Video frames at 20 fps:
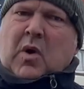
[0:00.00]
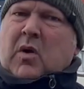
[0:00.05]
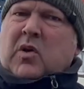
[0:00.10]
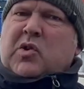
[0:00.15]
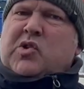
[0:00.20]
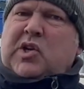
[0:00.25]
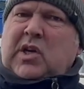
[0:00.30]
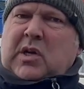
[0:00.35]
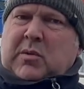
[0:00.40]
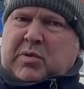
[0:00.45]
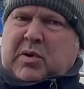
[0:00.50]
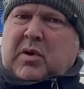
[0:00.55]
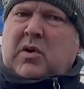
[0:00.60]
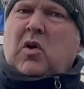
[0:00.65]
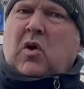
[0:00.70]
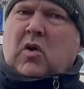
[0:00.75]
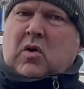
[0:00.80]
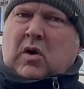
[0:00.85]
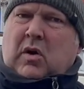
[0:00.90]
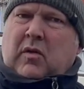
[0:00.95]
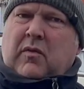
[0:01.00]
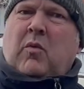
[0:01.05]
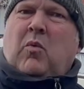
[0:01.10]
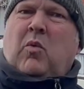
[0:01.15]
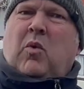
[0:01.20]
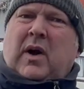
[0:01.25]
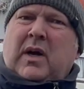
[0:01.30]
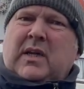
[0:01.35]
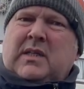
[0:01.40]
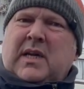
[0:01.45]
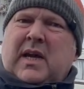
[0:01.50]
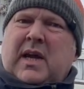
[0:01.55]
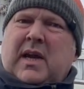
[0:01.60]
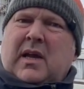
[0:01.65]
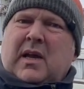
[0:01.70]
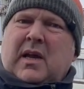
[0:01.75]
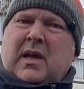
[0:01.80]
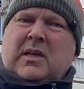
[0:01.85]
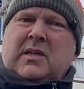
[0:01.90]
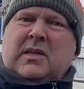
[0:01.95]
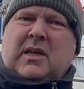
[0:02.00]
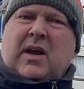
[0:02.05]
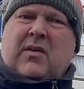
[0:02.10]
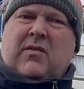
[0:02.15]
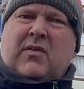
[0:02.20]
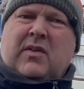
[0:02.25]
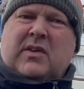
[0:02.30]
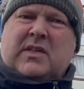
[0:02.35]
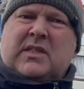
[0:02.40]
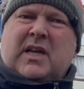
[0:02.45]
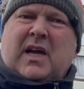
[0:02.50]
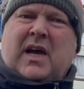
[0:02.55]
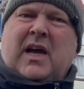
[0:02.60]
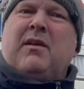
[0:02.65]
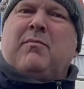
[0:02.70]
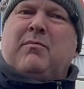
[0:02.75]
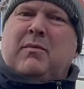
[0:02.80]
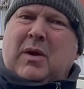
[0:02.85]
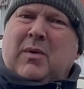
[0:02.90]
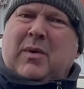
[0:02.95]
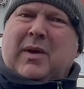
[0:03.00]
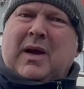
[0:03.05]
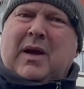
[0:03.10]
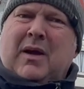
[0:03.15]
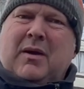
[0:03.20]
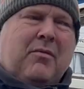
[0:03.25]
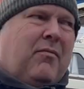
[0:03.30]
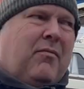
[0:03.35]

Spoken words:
cheap knockoff Y10 to get rid of the stain. Here we go.